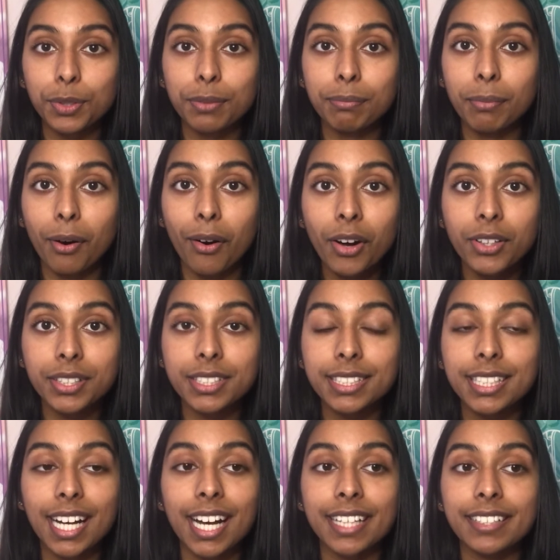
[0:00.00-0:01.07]
the
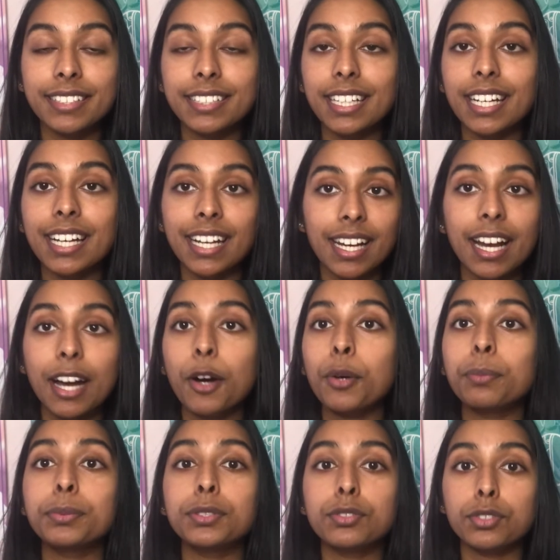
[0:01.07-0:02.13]
mocks and it
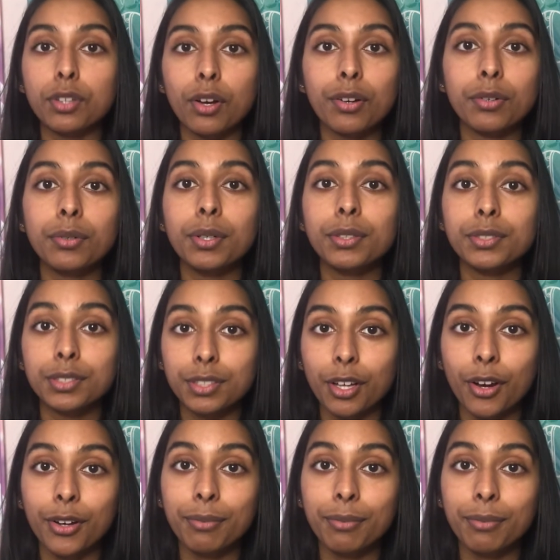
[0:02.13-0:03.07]
helped so so